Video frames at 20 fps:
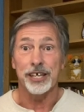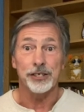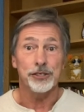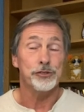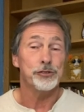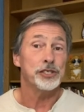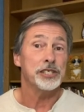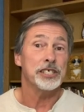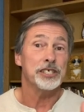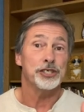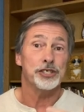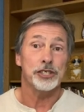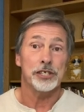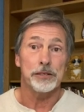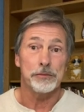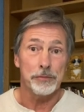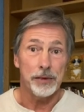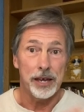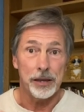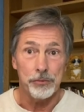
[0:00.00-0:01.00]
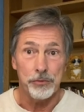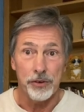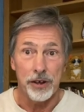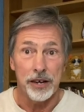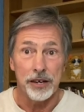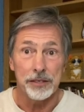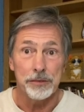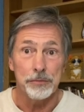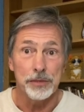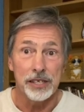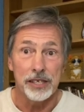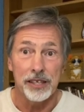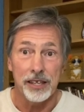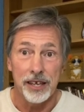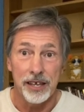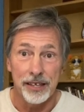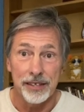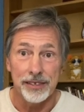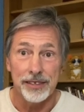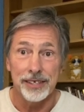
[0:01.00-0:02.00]
You see chicken byproduct meal
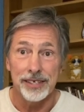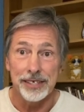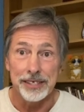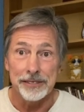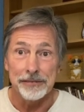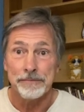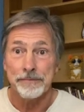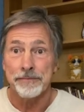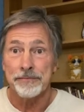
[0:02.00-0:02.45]
on the